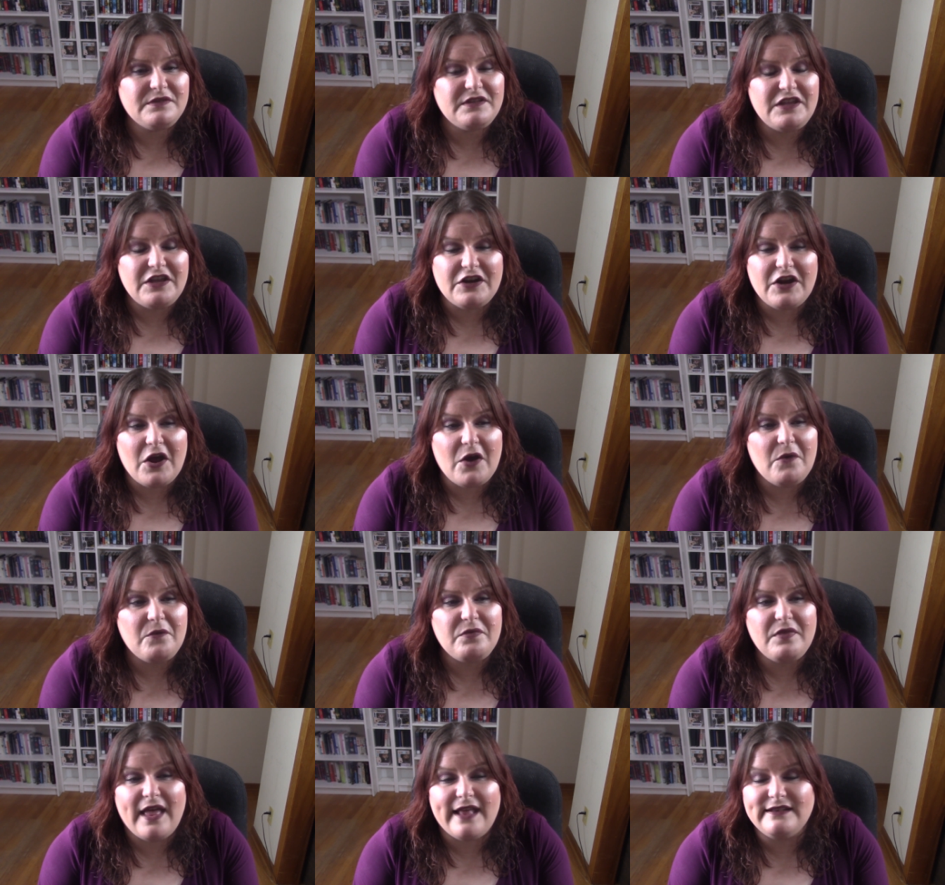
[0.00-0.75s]
you
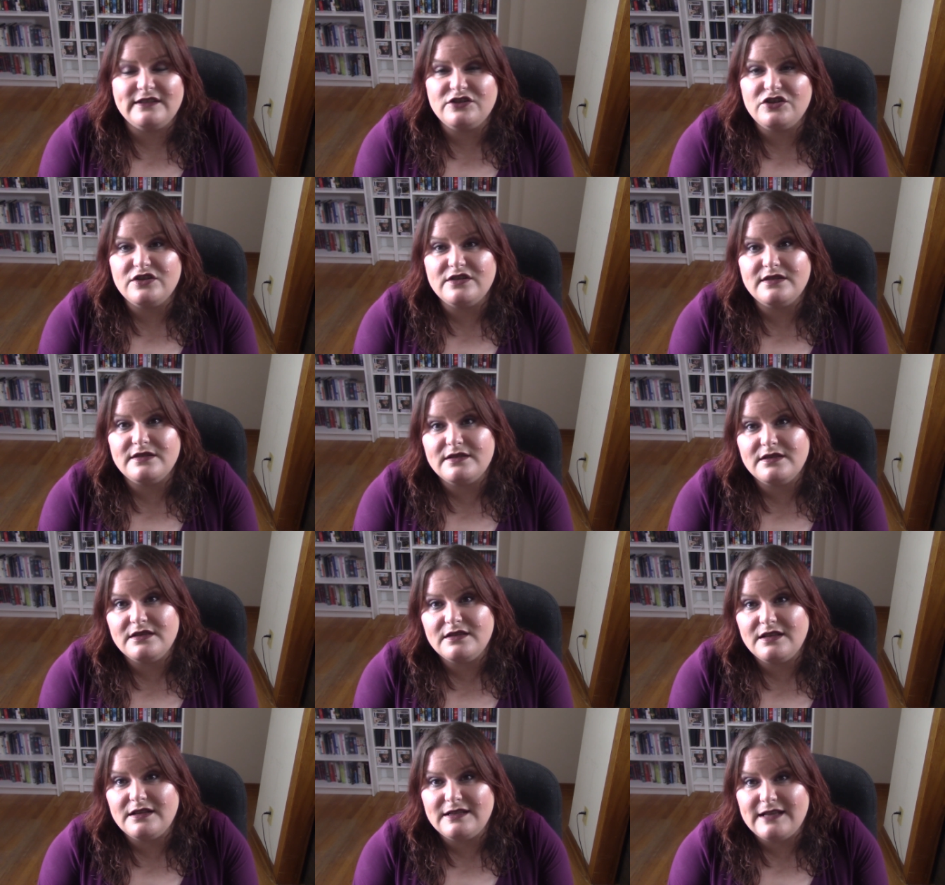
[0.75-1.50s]
know, that's just
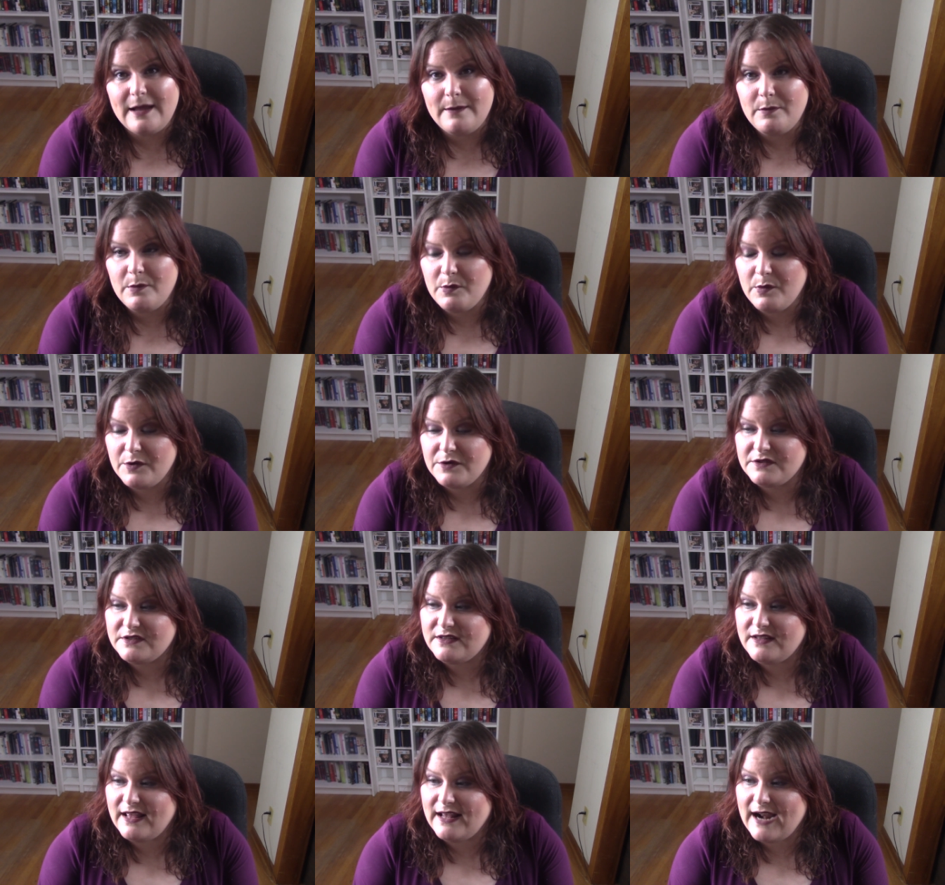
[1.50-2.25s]
the type of
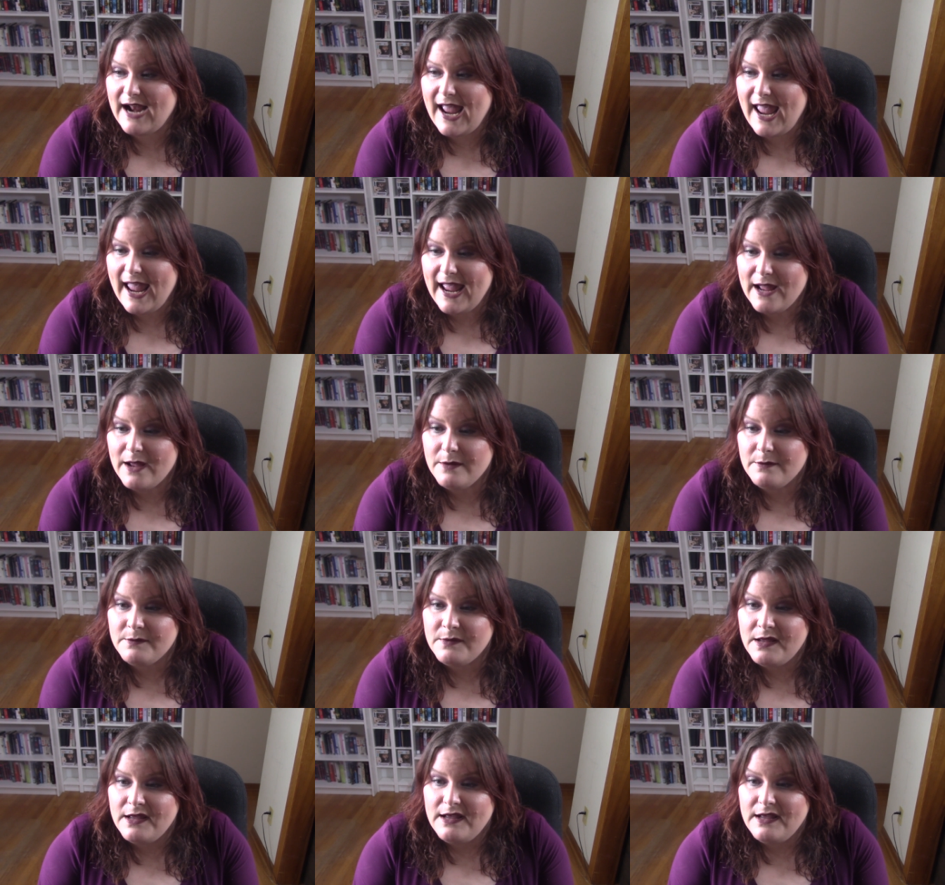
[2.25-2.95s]
person that I am.